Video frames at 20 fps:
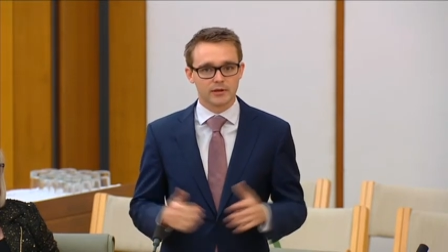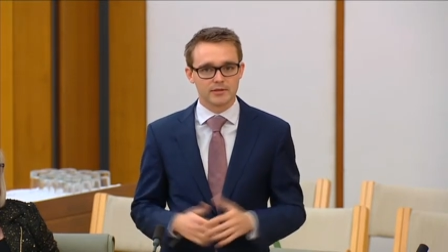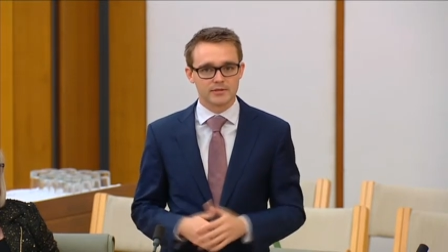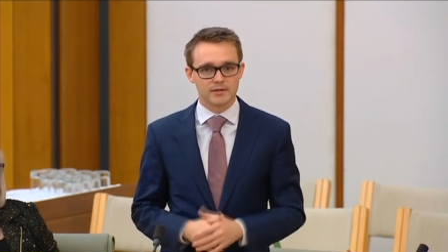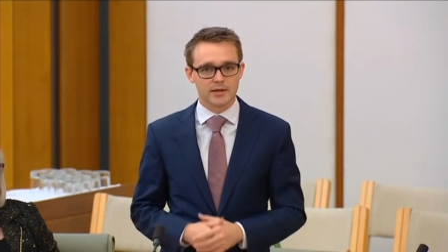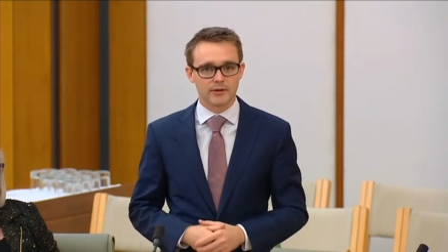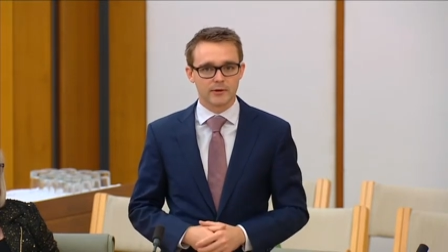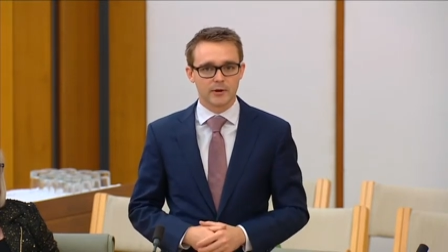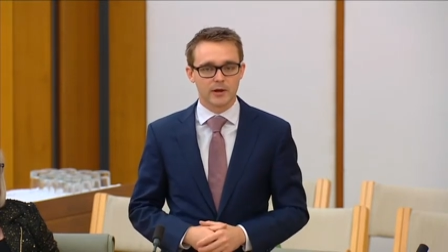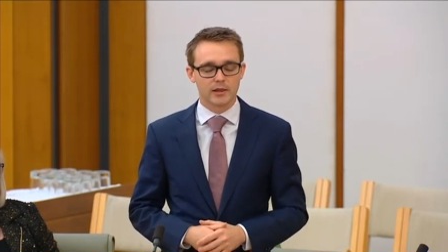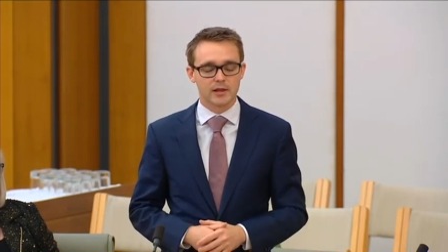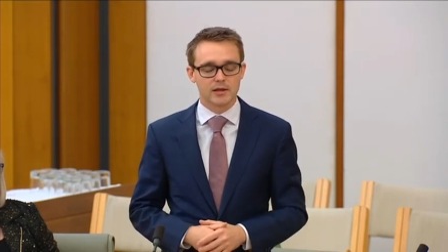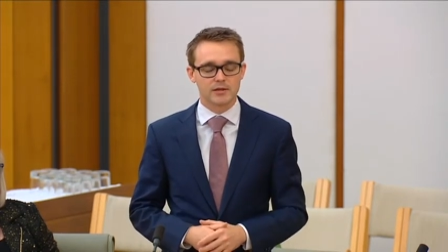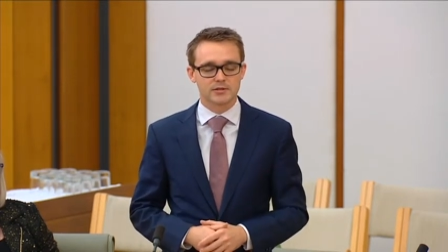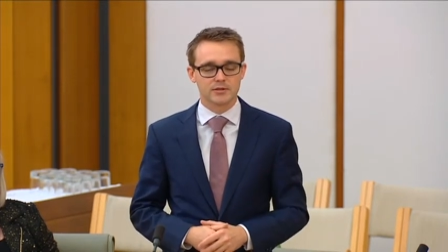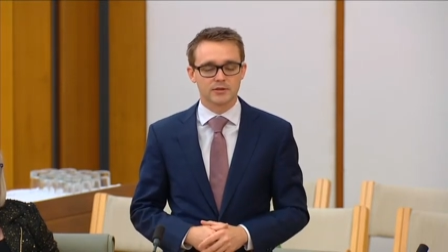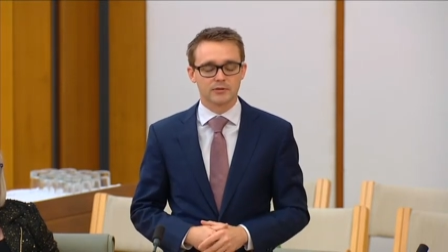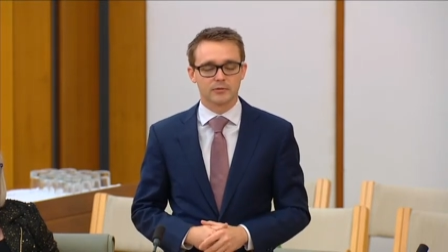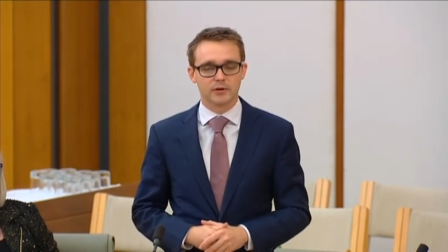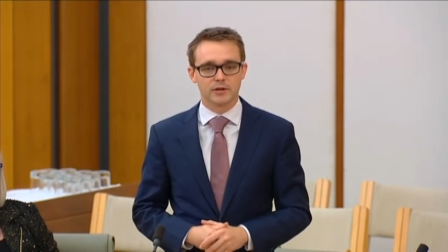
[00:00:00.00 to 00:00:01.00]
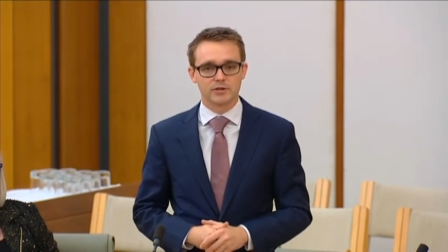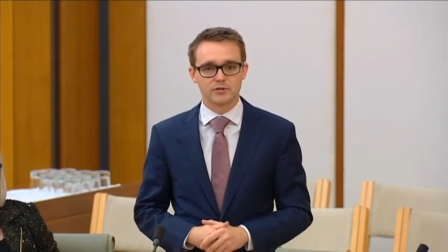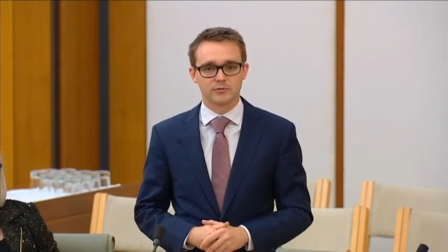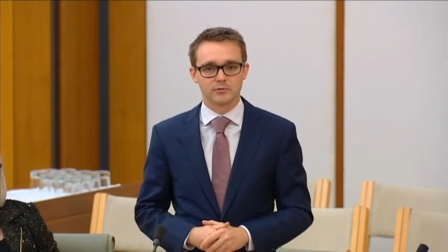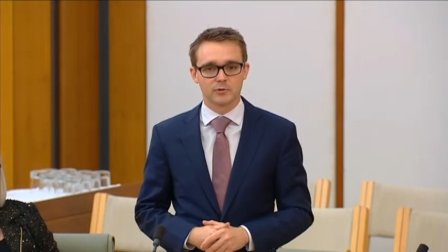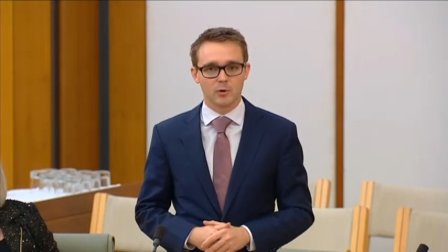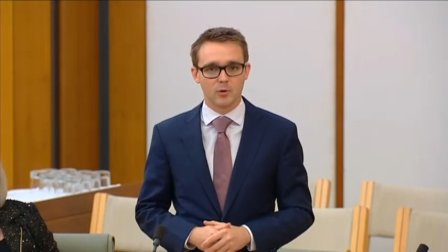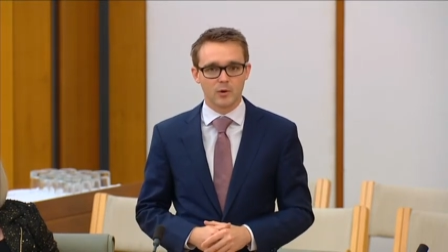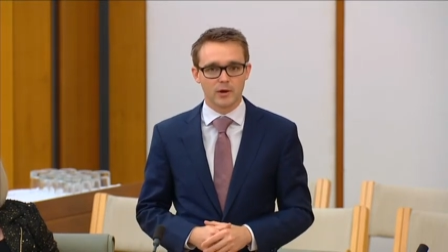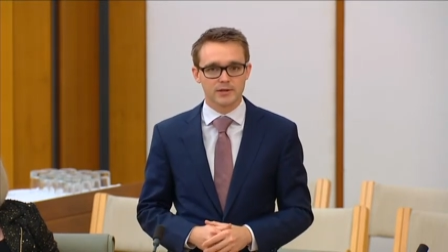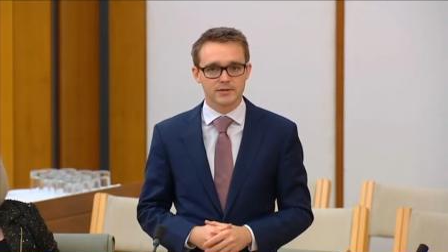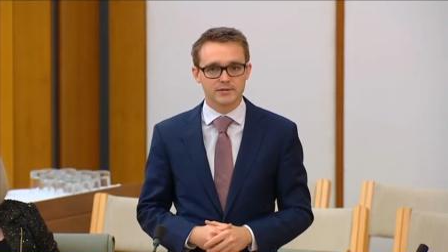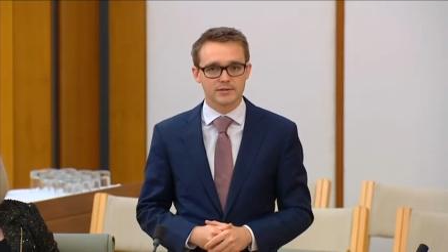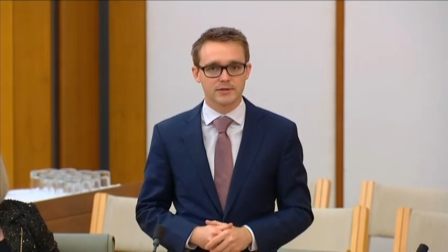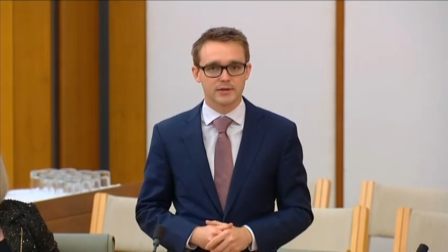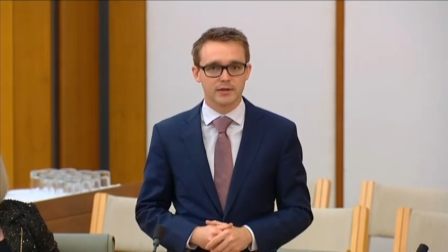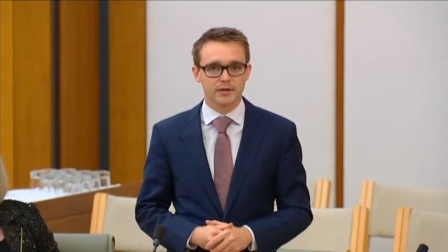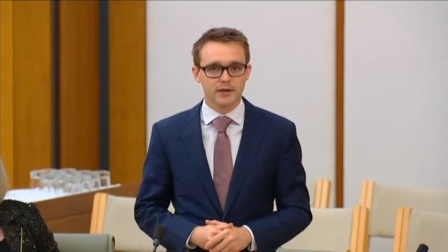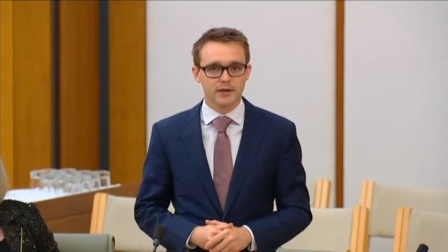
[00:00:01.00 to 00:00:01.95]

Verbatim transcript: as other allies in the region, request